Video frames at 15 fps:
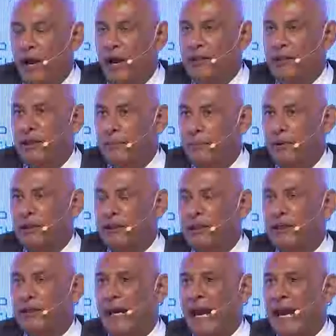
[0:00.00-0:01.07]
and the
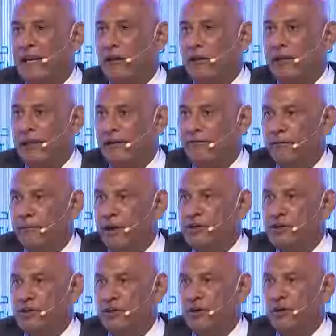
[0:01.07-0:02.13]
ability to handle the
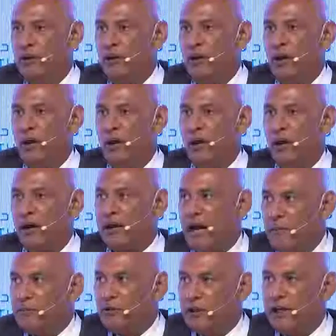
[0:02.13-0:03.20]
information uh,
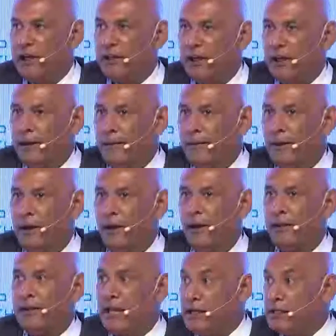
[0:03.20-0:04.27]
come together,
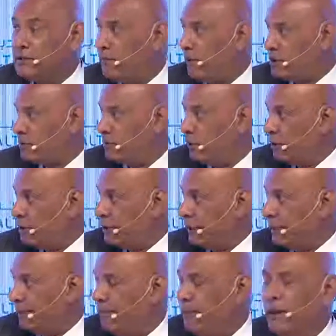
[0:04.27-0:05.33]
uh, that is a
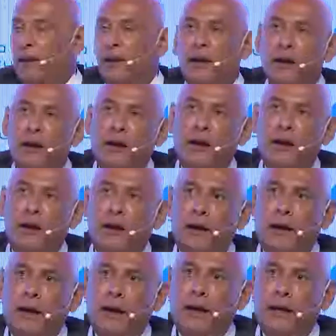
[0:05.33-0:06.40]
possibility.
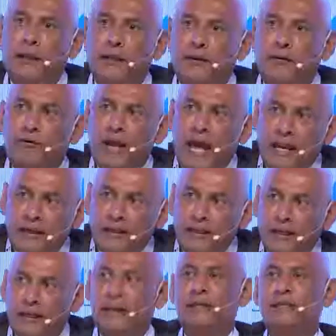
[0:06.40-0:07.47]
Uh, I, I think the
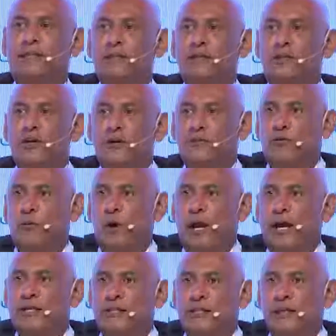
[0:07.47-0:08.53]
reality, at least in terms of what
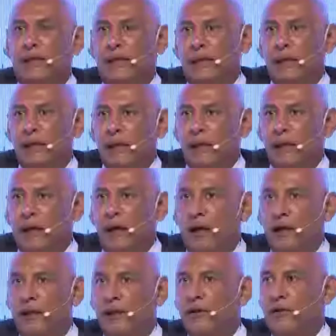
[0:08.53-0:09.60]
I see
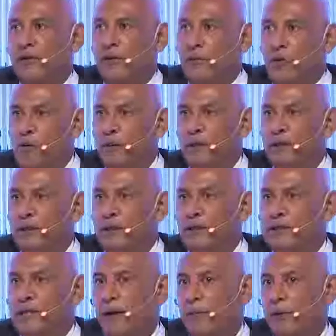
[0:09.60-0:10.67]
Uh, here at the moment,
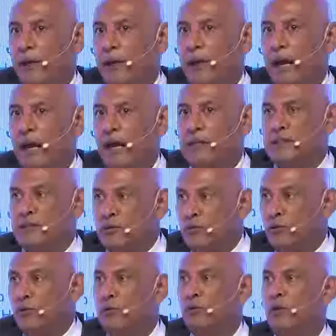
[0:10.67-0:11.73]
is that we are
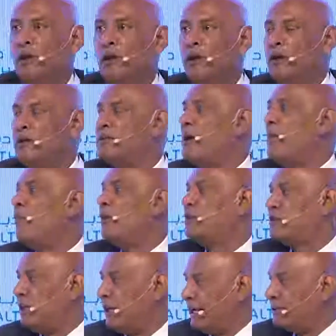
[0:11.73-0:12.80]
still
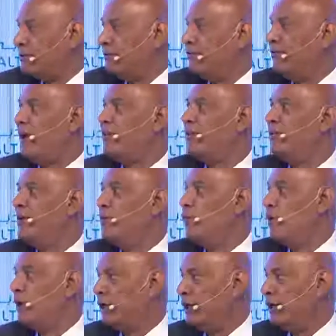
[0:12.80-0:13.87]
somewhat selective rather than
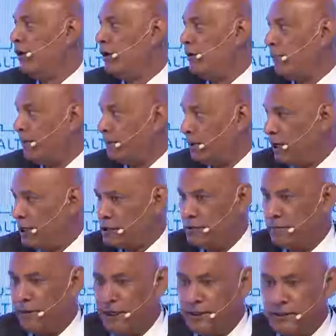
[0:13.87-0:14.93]
working sure. on a
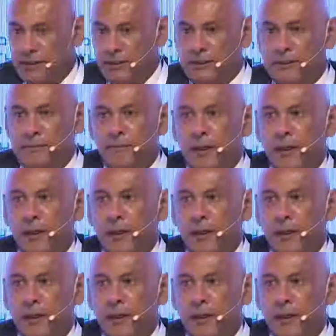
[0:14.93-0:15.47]
population basis.